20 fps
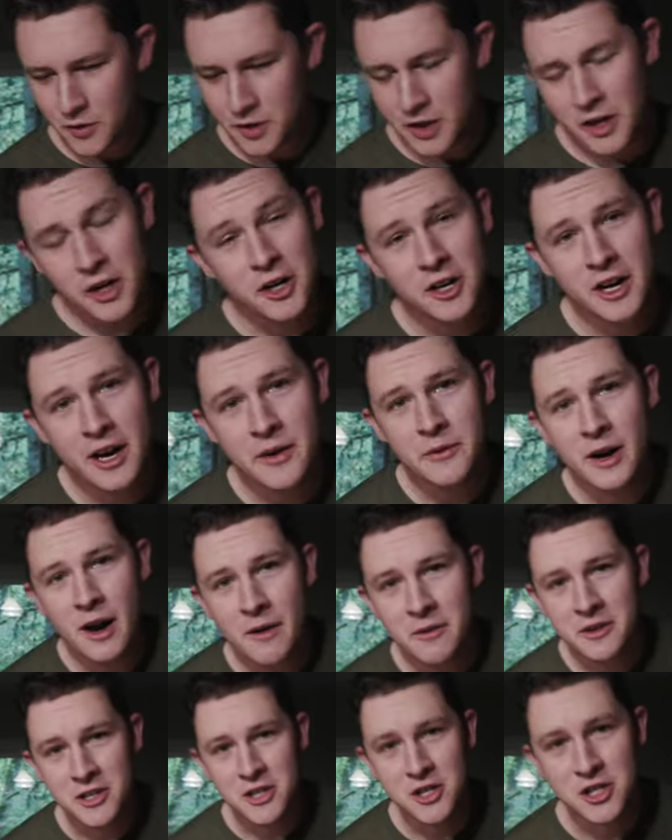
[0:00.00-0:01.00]
for dinner tonight, we're
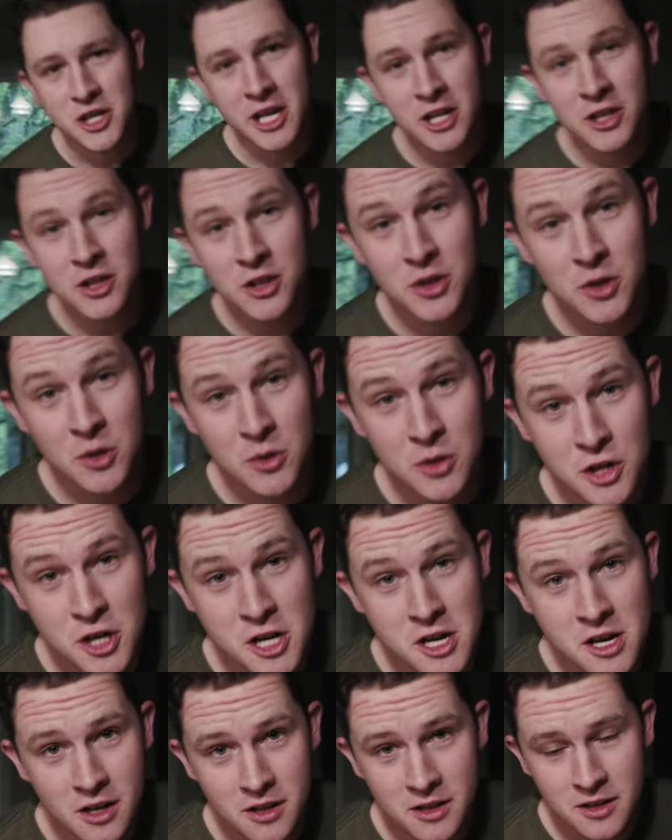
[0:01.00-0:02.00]
having chicken
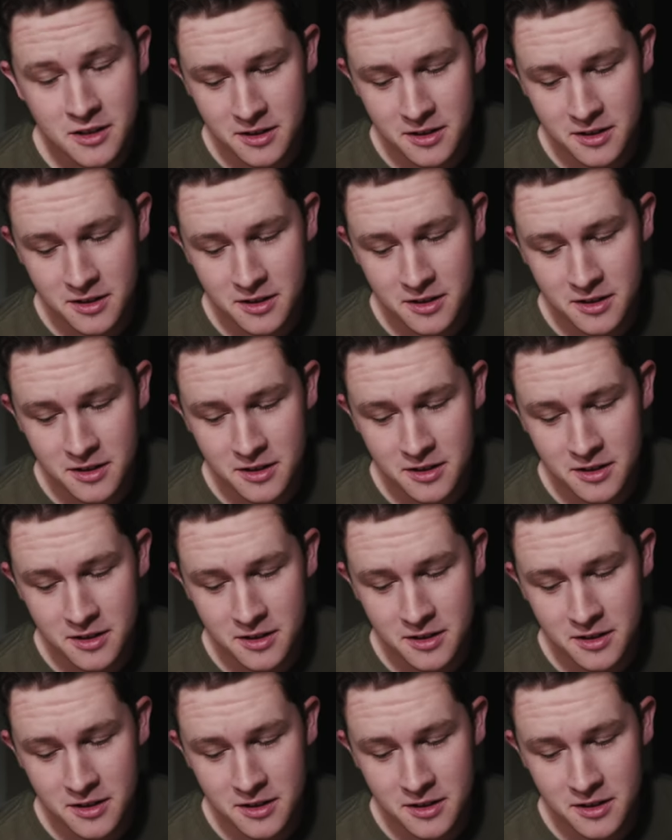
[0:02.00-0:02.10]
sushi.